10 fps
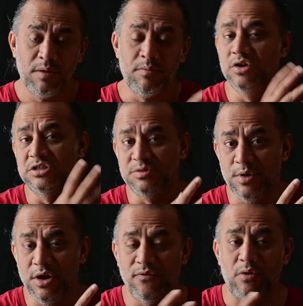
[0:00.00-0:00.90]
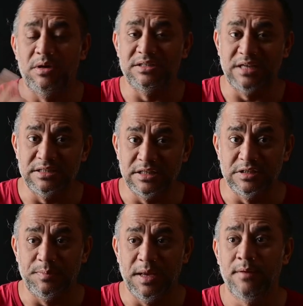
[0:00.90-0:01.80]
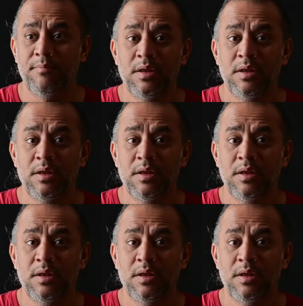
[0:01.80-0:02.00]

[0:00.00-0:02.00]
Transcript: Because this media format sensor is big,